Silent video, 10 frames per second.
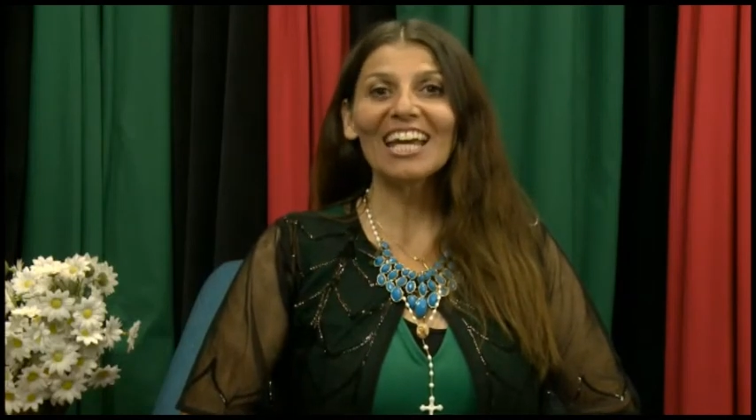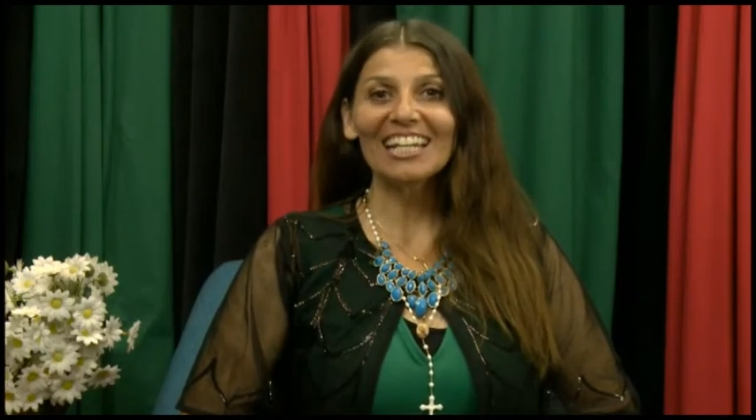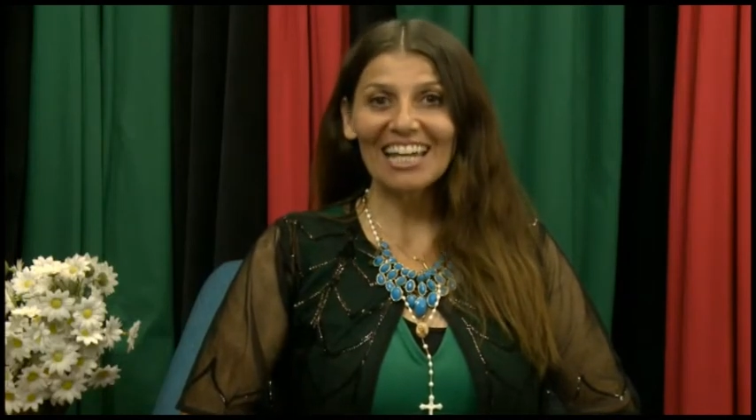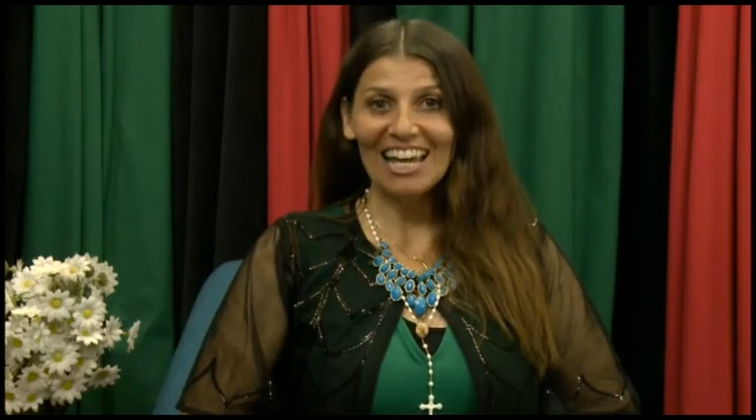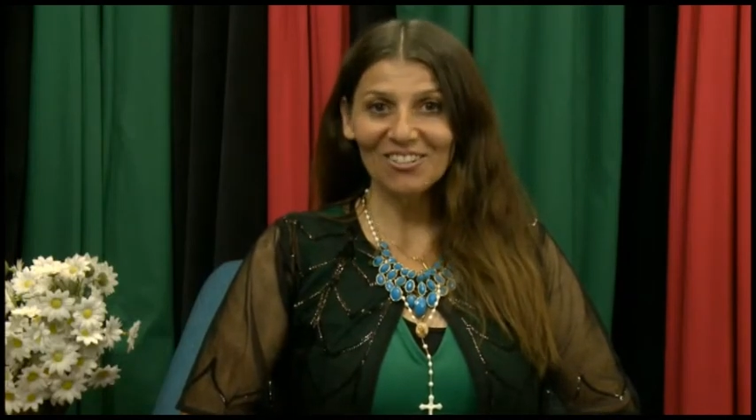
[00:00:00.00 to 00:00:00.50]

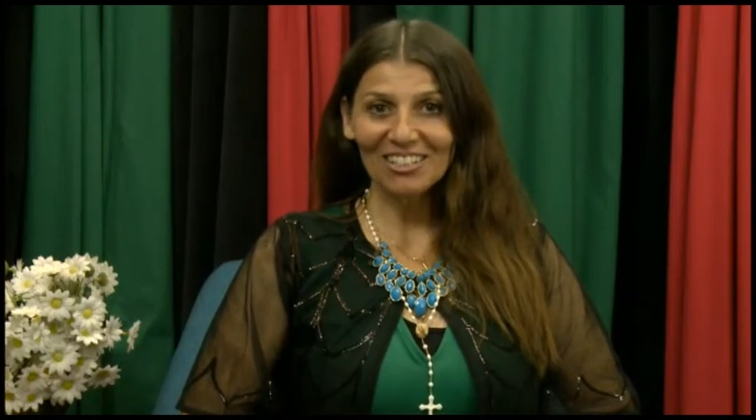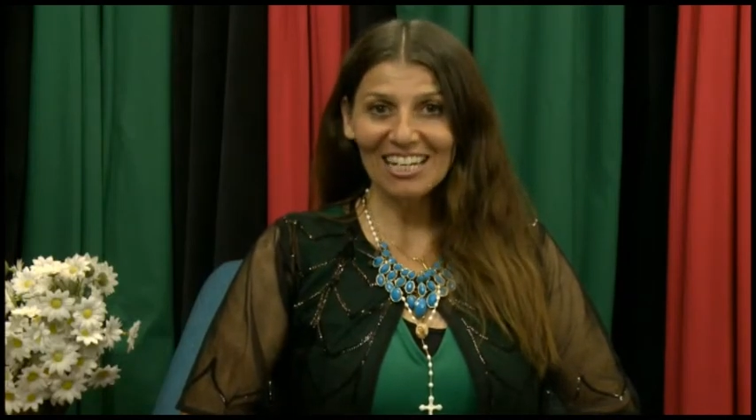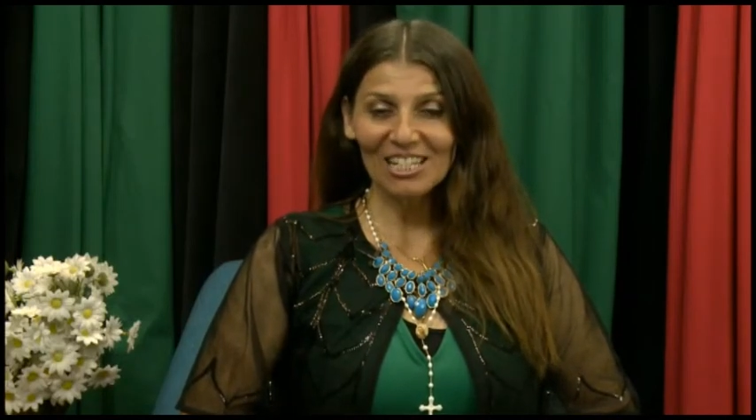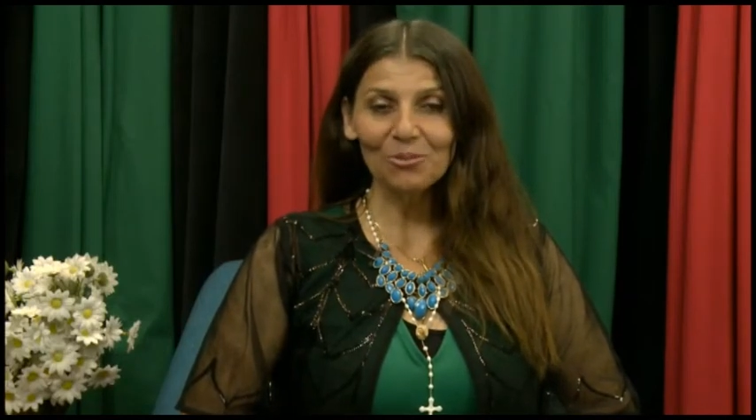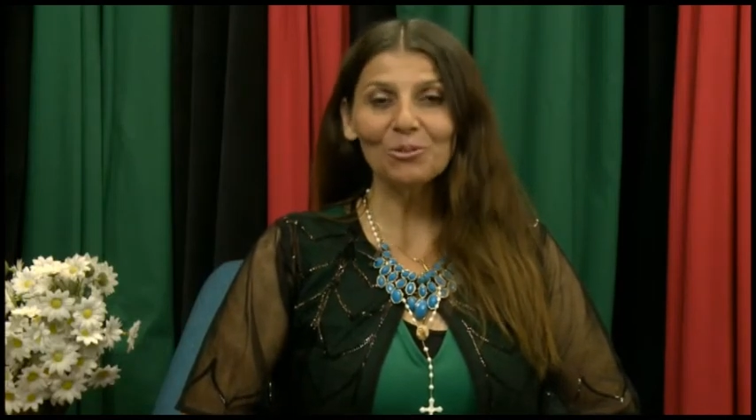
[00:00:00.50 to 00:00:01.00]
and our
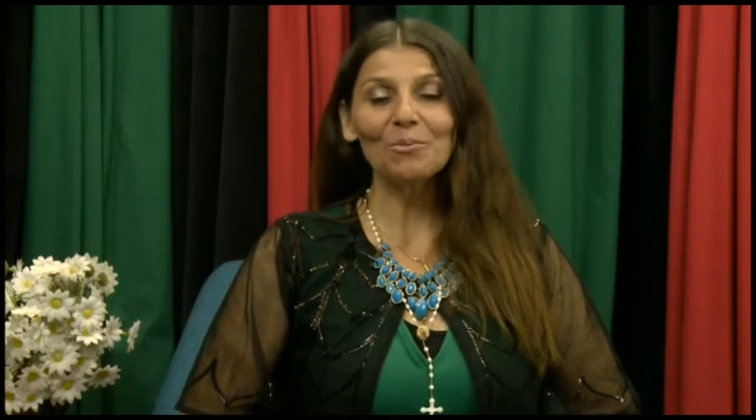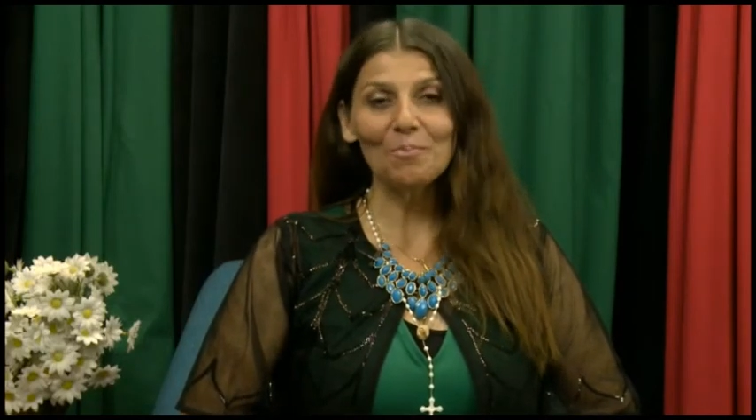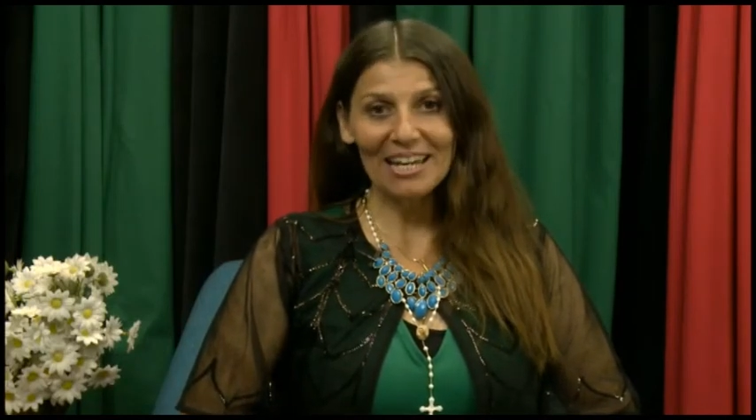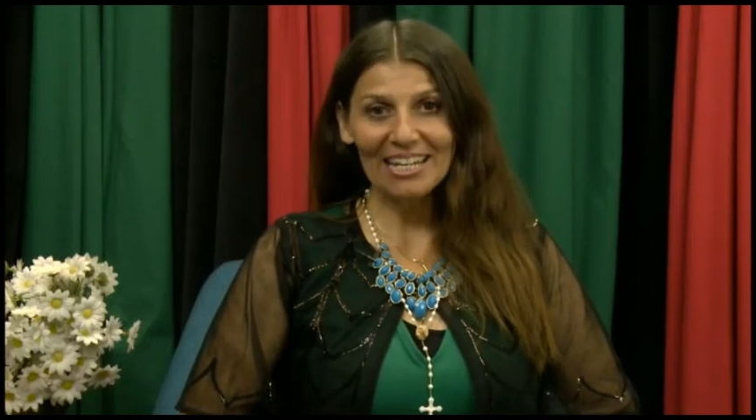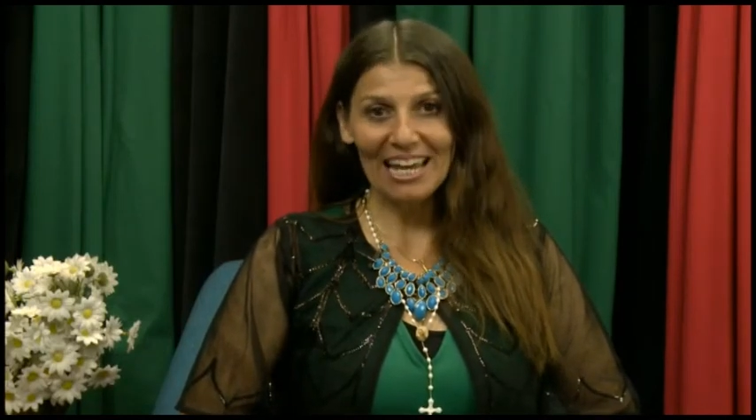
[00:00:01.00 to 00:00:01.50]
guest was
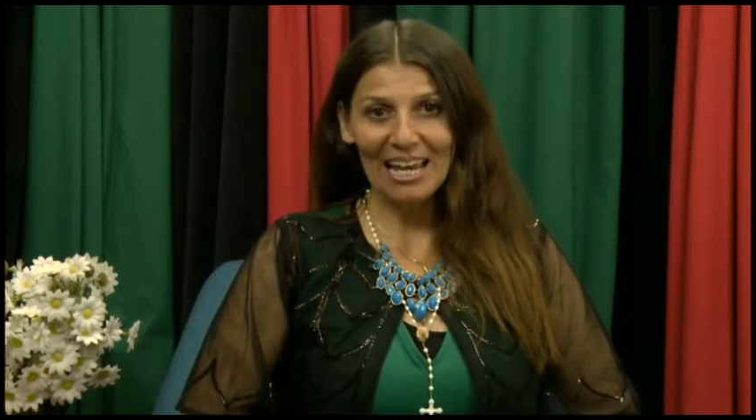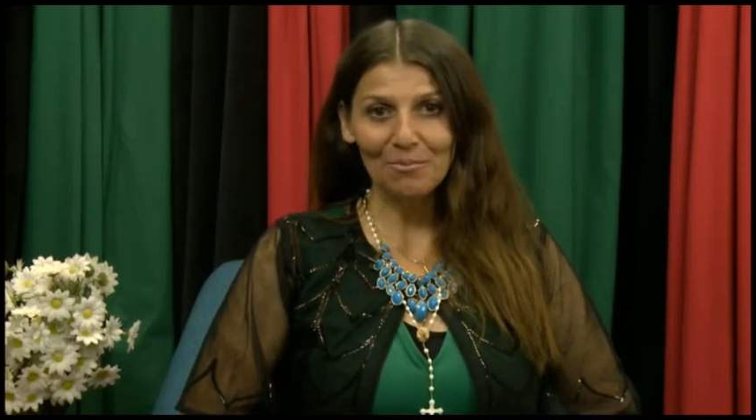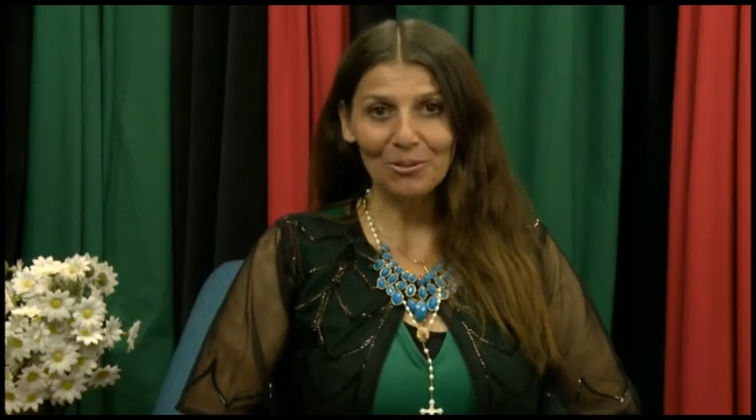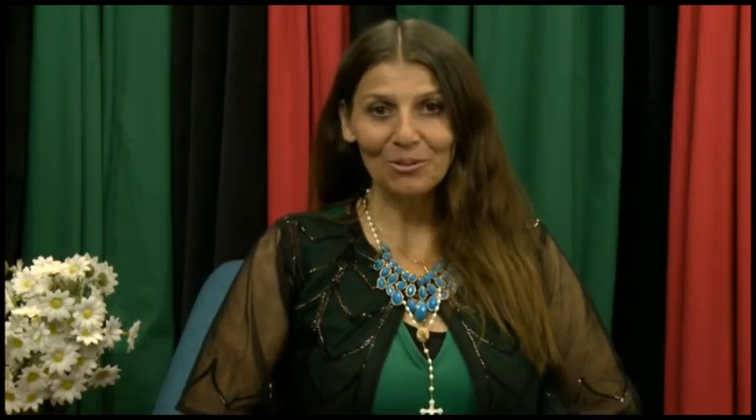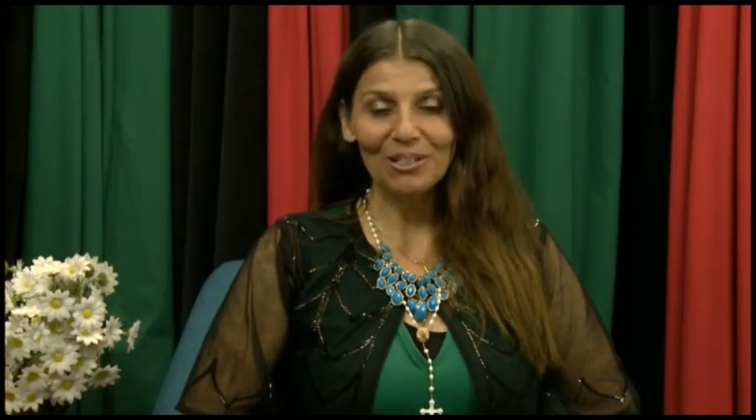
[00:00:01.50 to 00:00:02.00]
Meg Campbell.